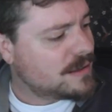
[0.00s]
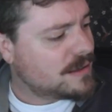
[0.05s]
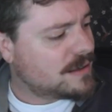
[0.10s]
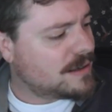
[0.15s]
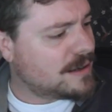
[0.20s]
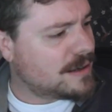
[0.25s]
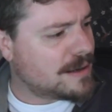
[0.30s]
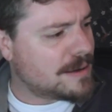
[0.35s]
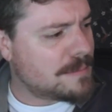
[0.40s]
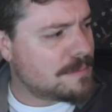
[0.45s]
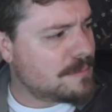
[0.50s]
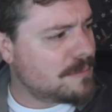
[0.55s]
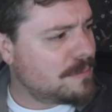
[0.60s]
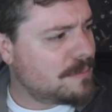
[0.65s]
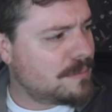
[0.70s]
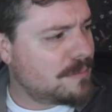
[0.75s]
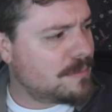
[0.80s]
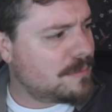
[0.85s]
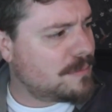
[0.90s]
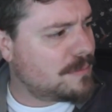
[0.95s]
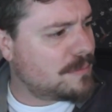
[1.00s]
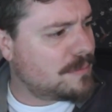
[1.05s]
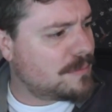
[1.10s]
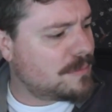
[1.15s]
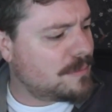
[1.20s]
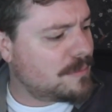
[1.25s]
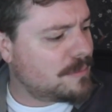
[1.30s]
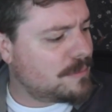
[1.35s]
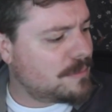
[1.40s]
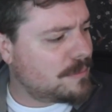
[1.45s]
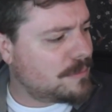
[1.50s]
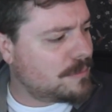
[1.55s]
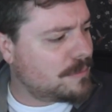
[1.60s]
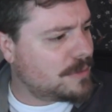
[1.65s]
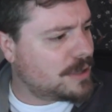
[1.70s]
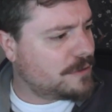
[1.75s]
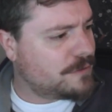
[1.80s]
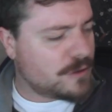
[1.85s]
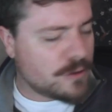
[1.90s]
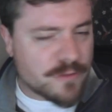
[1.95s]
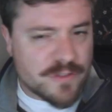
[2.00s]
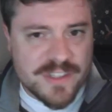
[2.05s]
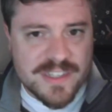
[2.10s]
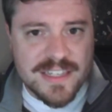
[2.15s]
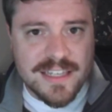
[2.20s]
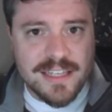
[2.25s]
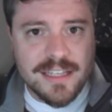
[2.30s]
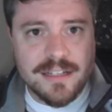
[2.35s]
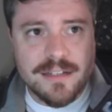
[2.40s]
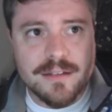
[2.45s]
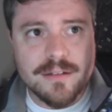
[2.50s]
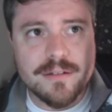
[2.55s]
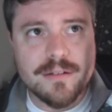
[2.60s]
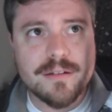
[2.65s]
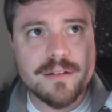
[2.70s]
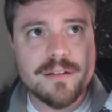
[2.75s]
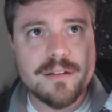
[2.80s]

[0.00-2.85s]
If you've seen